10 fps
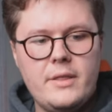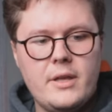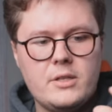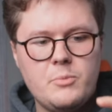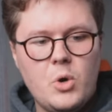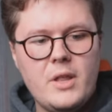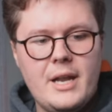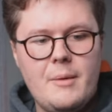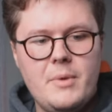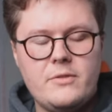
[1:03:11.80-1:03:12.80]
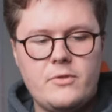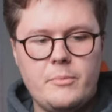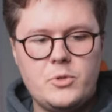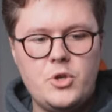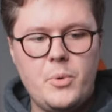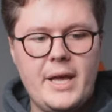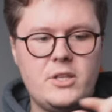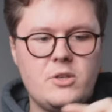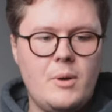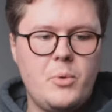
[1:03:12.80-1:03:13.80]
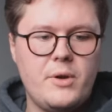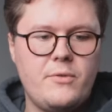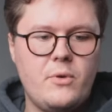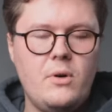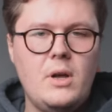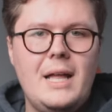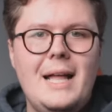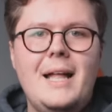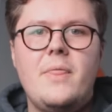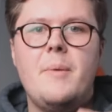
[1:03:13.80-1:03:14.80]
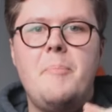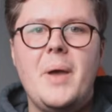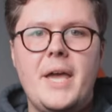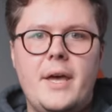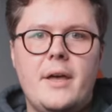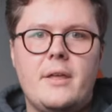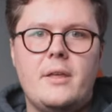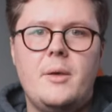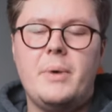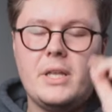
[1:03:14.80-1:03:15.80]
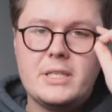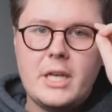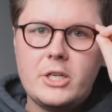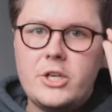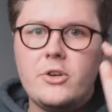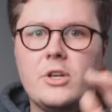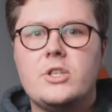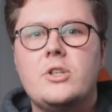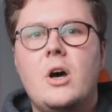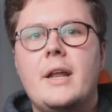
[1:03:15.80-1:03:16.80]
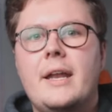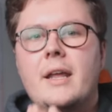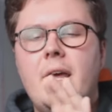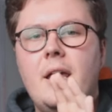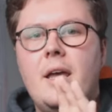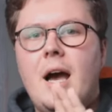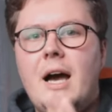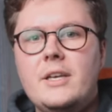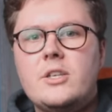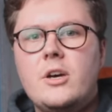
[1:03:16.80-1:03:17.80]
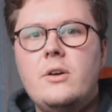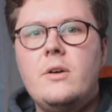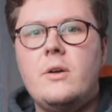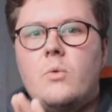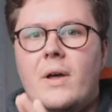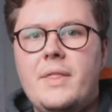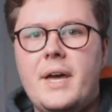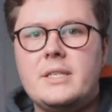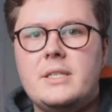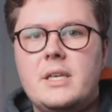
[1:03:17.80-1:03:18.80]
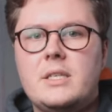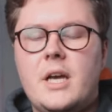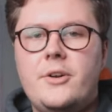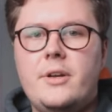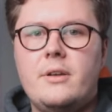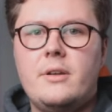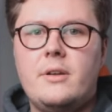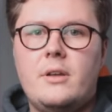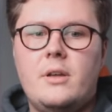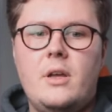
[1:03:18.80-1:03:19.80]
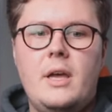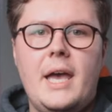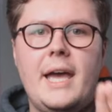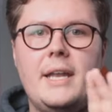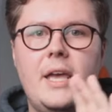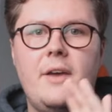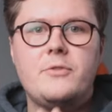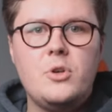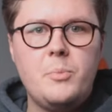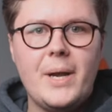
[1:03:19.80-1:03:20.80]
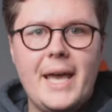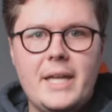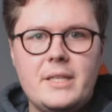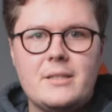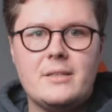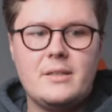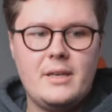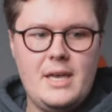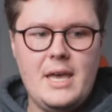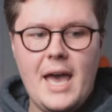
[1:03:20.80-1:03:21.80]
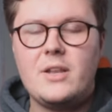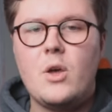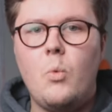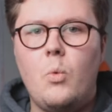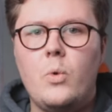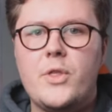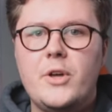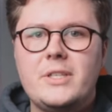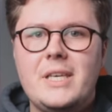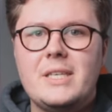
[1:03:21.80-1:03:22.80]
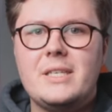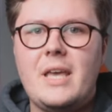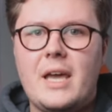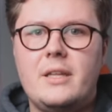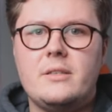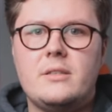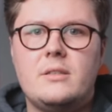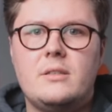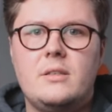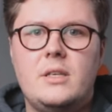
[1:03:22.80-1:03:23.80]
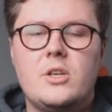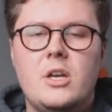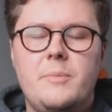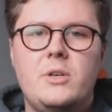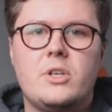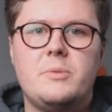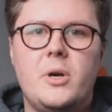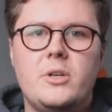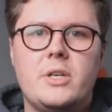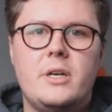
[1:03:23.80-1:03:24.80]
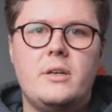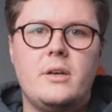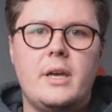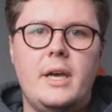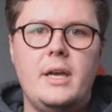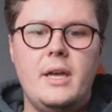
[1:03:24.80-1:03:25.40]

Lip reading: smaller the number from 2.8 to 1.4, the better. But essentially, you're going to start at ISO 1600, at f2.8, at 30 seconds. Is going to be your exposure, okay?